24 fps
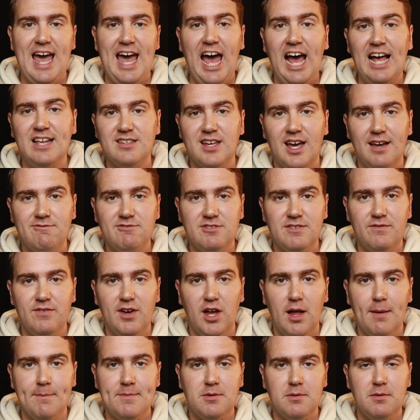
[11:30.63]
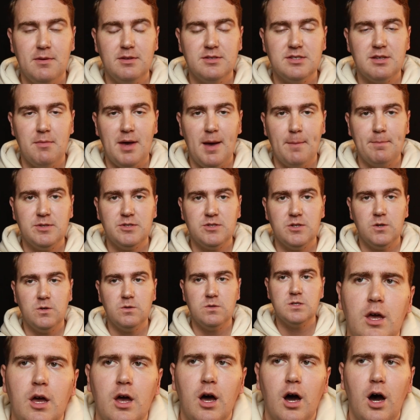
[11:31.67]
as I've developed some
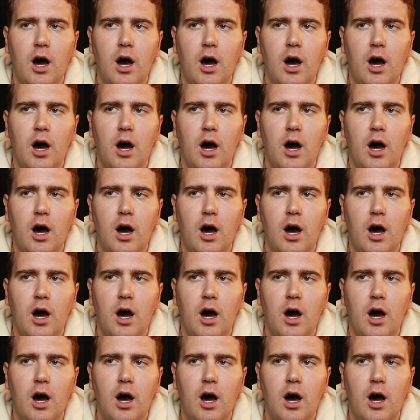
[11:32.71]
episodes.